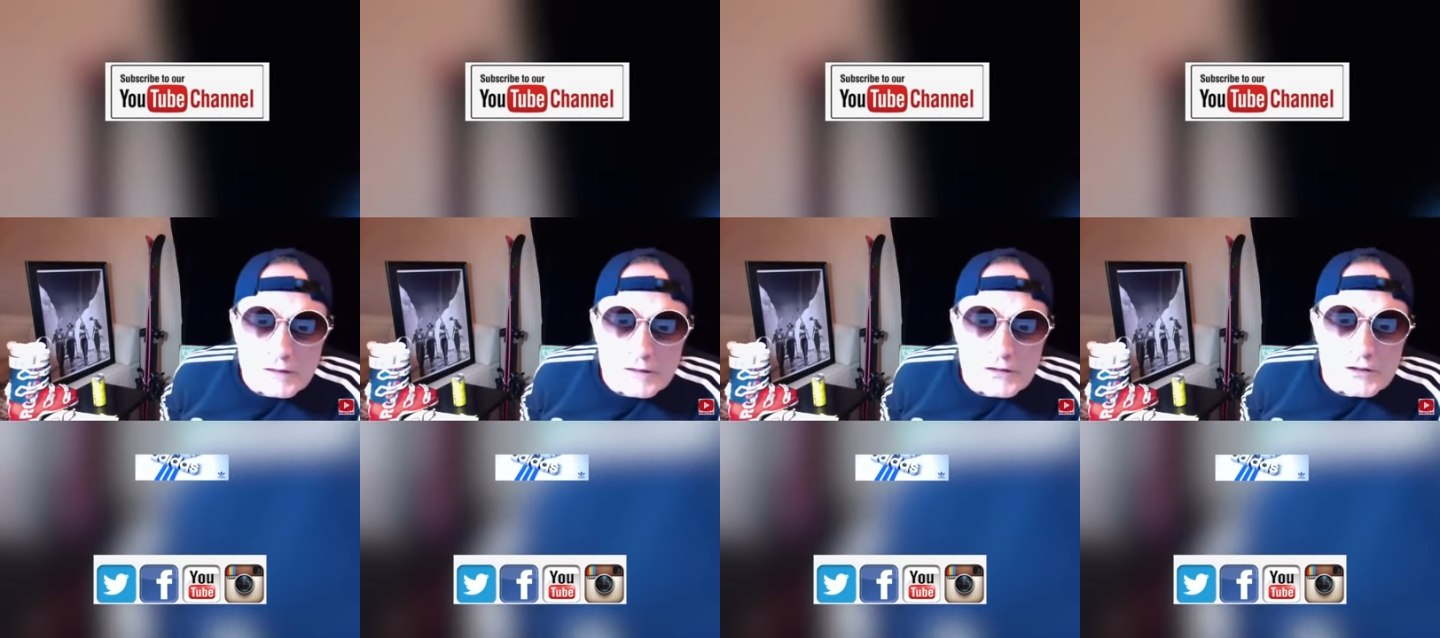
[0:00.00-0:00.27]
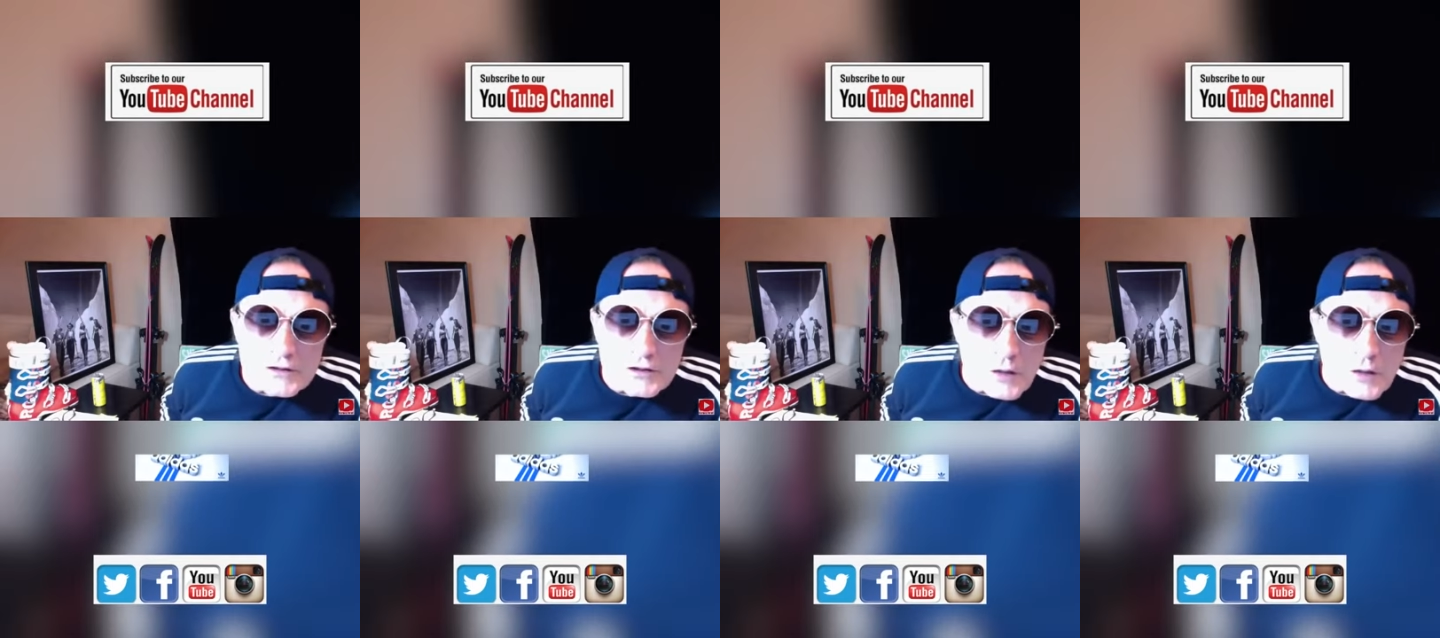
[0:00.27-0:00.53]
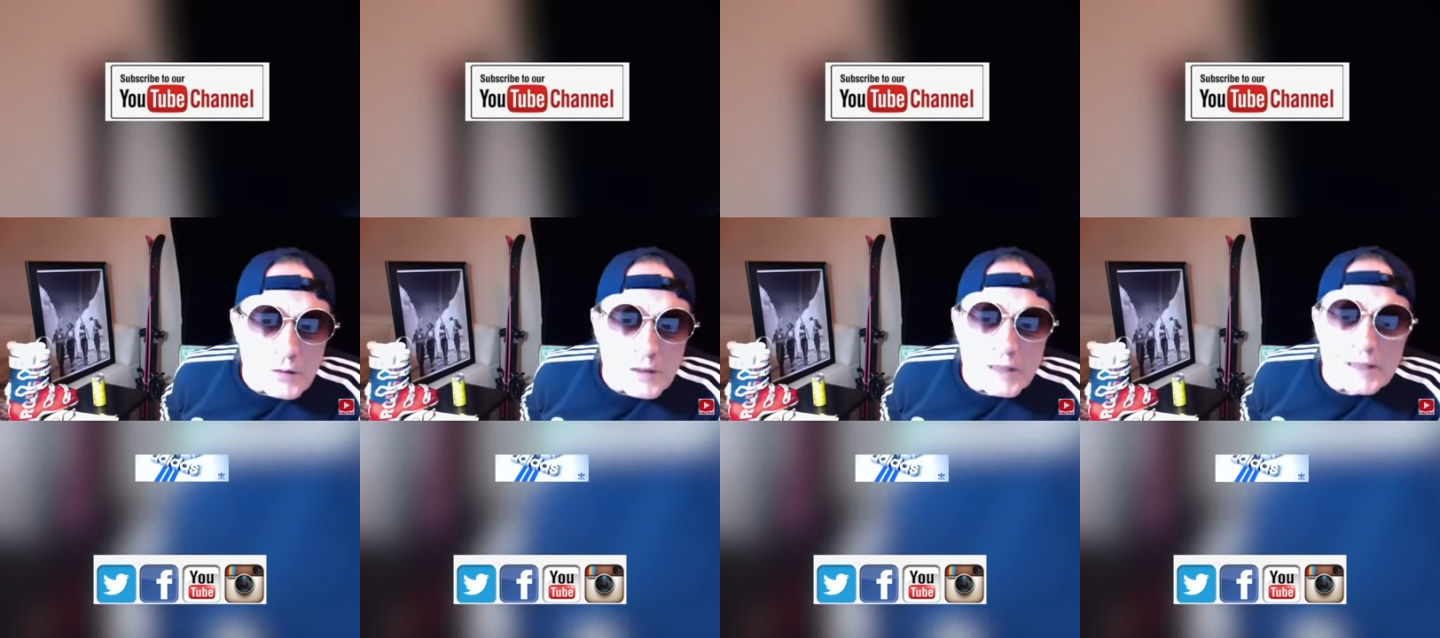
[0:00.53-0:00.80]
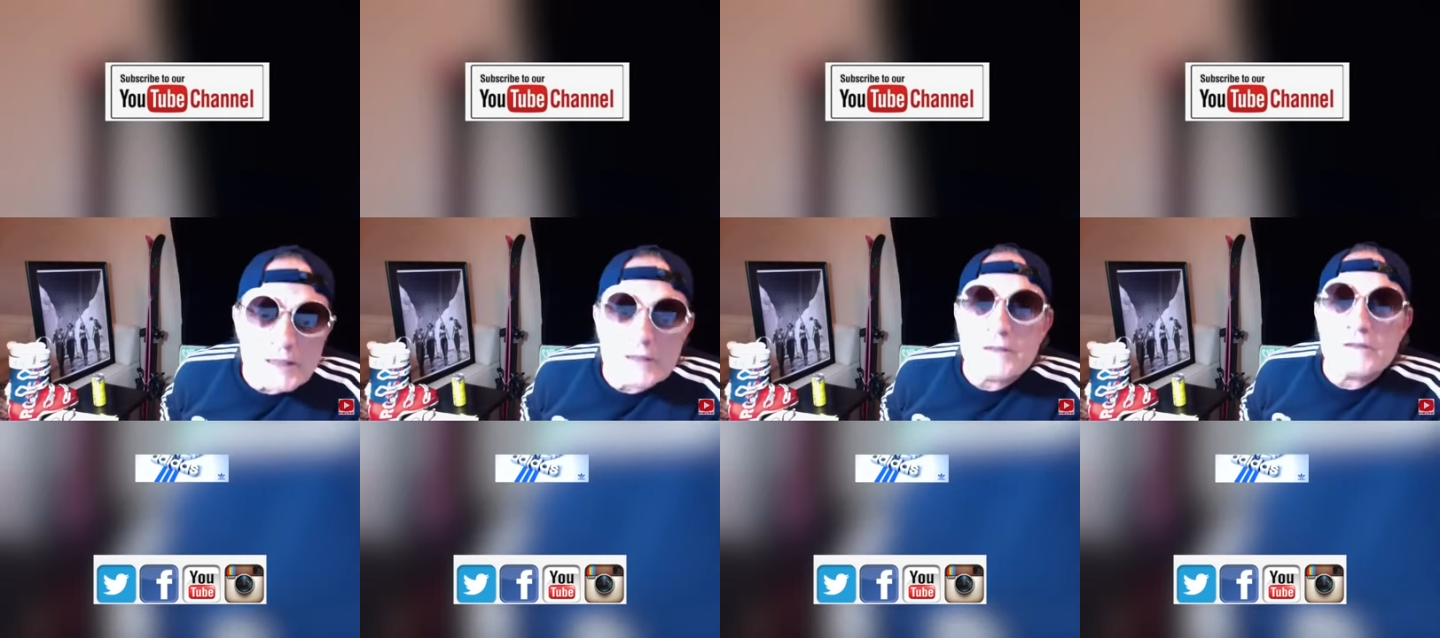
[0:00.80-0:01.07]

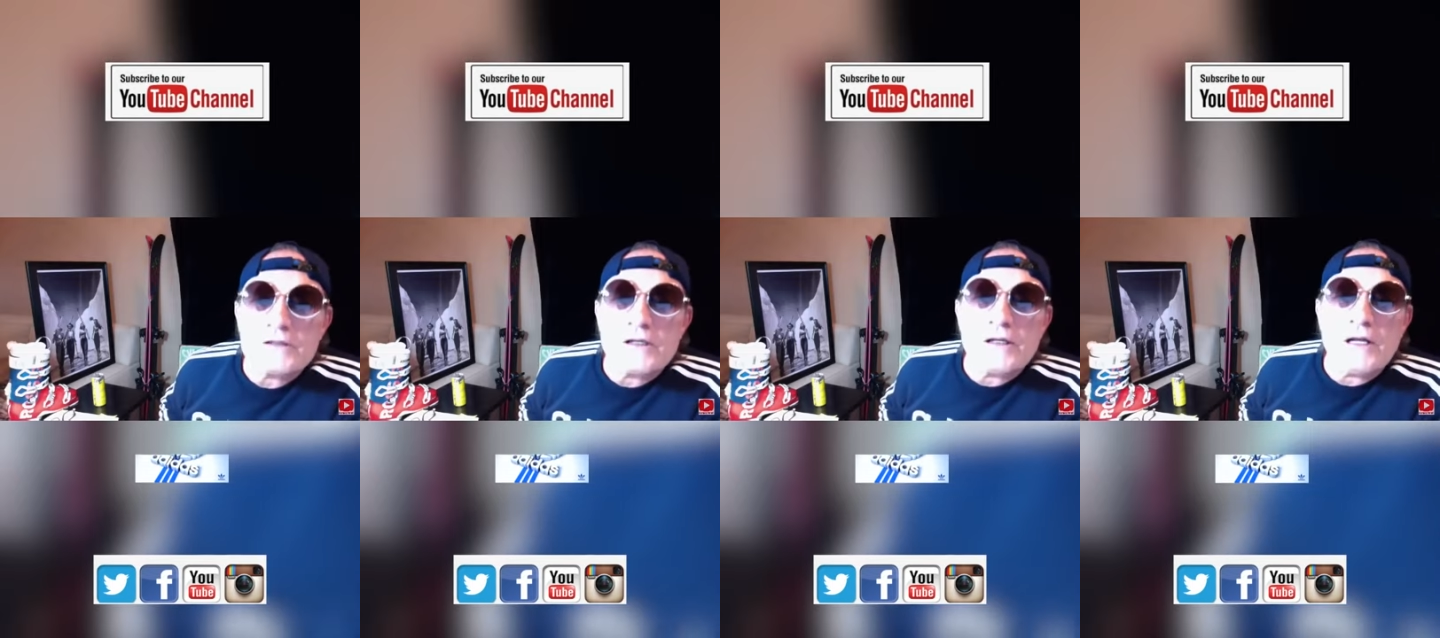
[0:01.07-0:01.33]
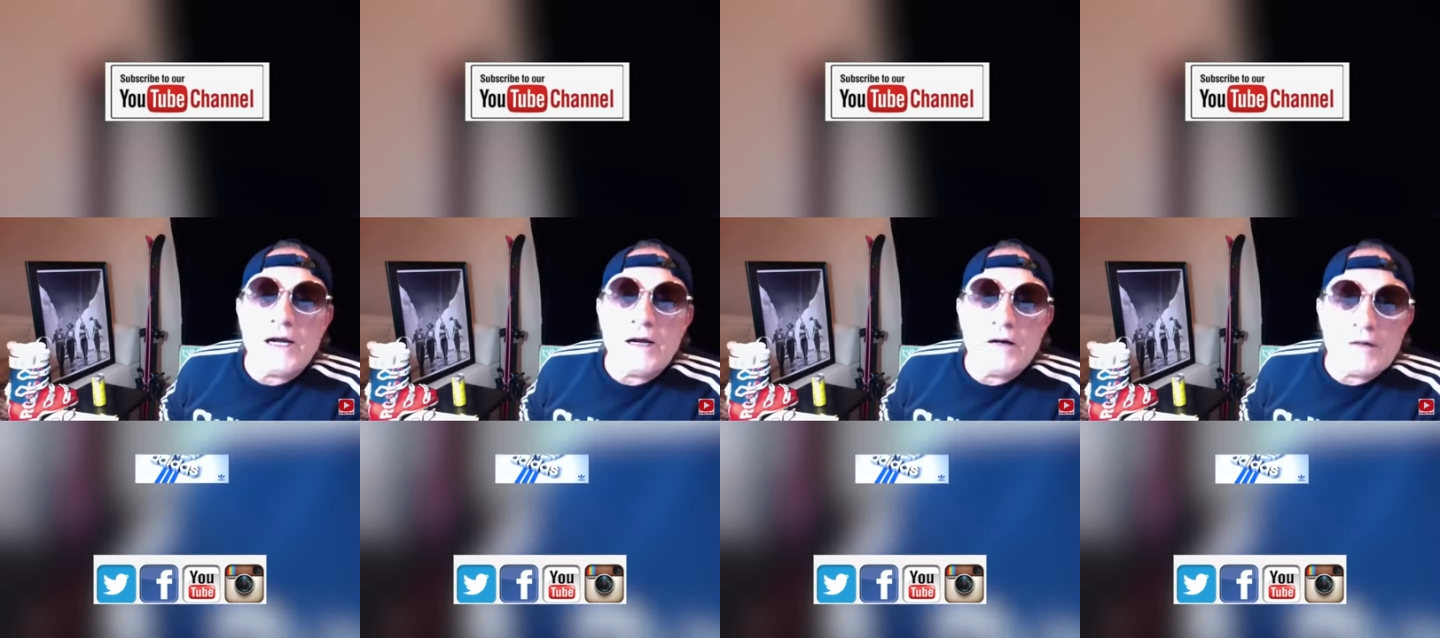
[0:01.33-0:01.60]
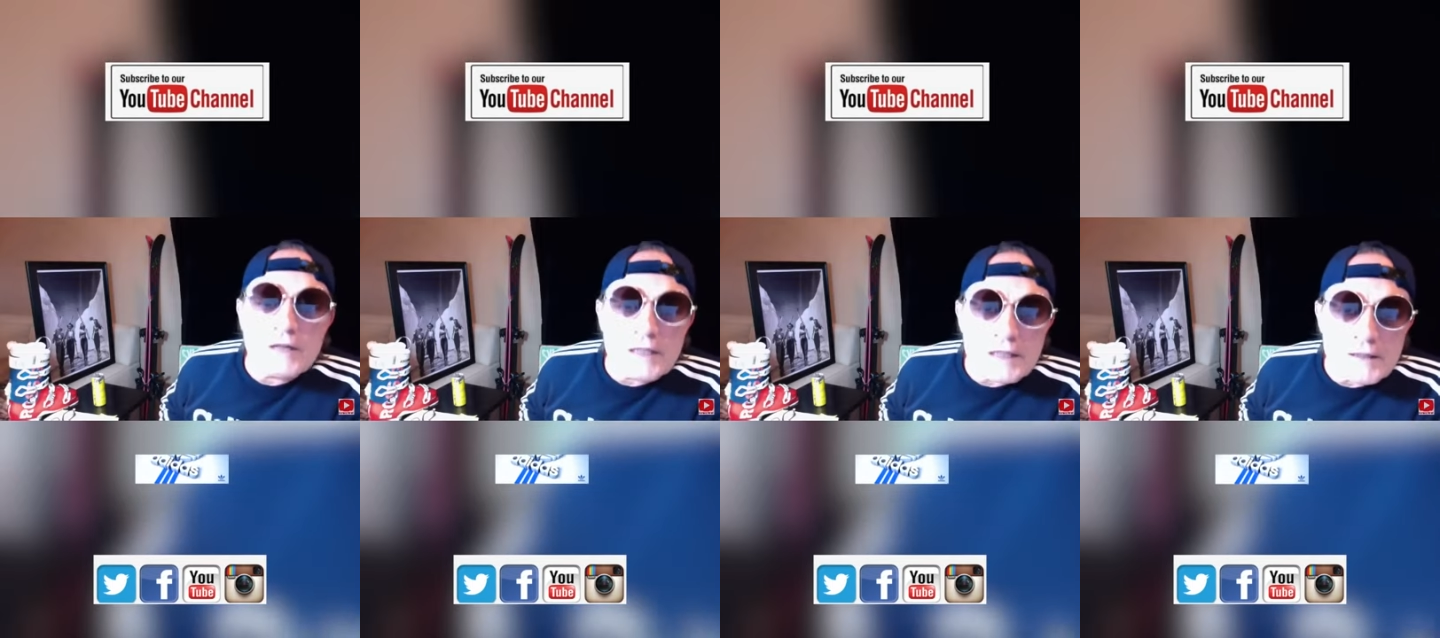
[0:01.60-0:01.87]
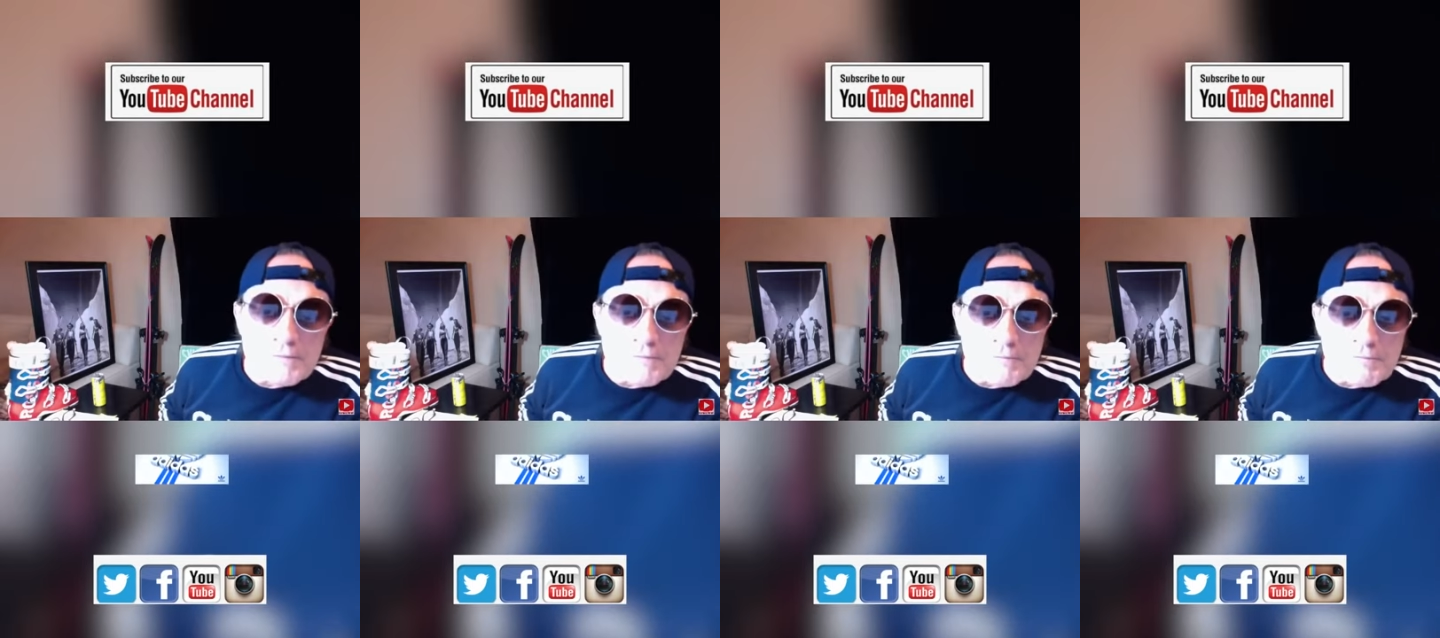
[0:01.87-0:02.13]
snowy, it's cloudy.